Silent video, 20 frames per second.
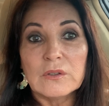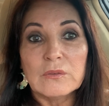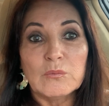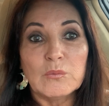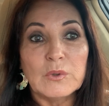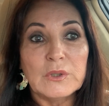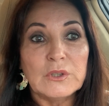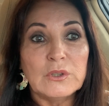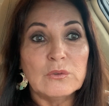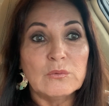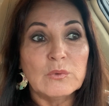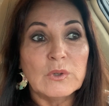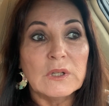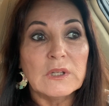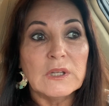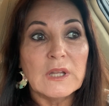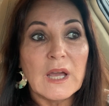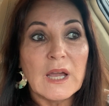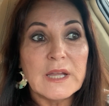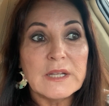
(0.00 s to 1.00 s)
will you
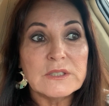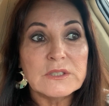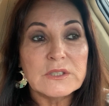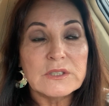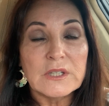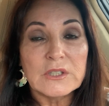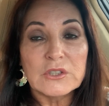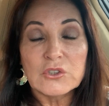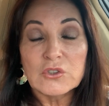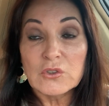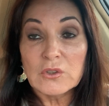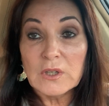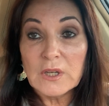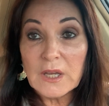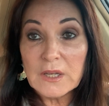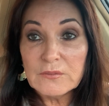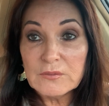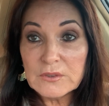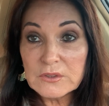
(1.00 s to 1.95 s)
realize that your life